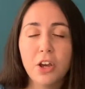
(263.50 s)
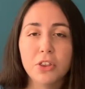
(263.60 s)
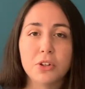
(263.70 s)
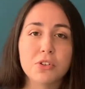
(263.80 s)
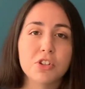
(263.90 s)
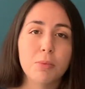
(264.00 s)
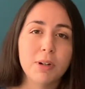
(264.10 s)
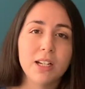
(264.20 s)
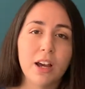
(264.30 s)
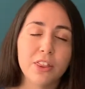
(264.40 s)
There are so
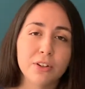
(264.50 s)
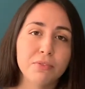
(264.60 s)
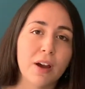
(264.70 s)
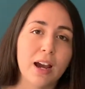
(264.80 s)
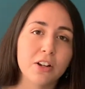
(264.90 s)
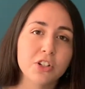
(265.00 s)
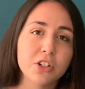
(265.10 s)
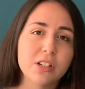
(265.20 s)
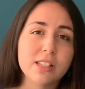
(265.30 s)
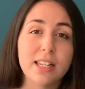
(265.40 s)
many other
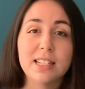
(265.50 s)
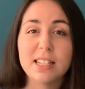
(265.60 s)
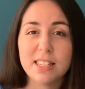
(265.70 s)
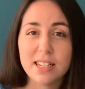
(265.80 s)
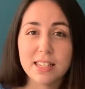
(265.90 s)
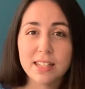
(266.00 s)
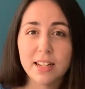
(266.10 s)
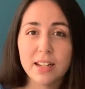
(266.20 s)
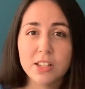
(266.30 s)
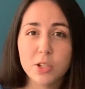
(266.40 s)
factors like
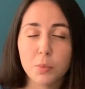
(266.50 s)
diseases